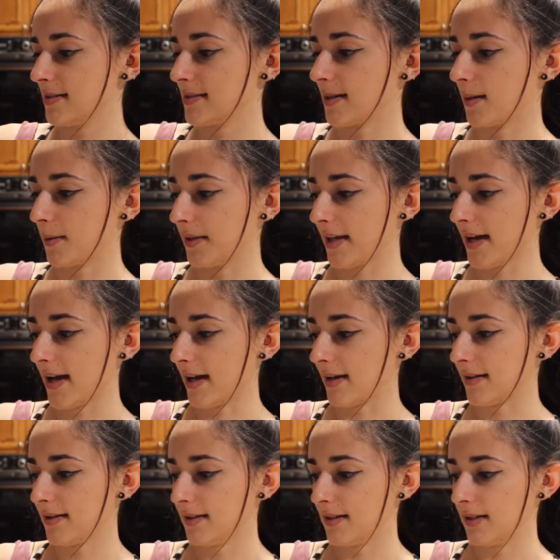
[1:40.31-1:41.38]
So yeah,
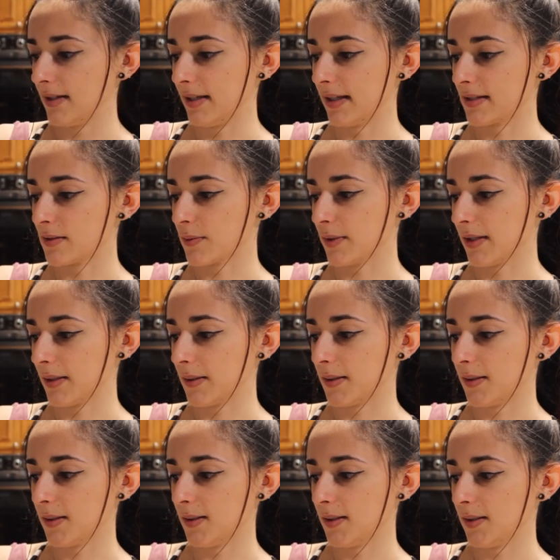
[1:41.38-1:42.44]
it looks really
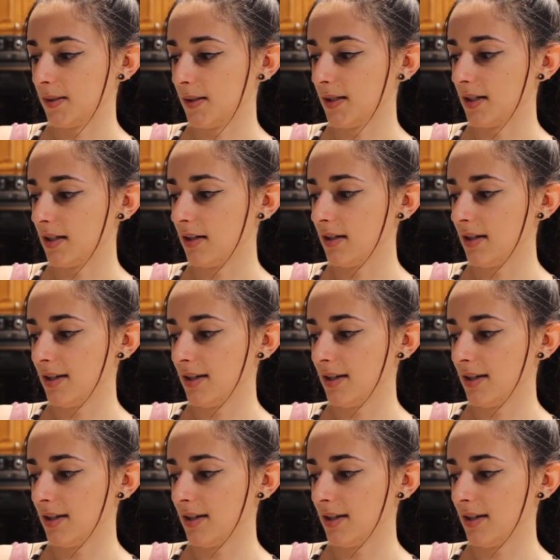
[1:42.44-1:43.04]
good.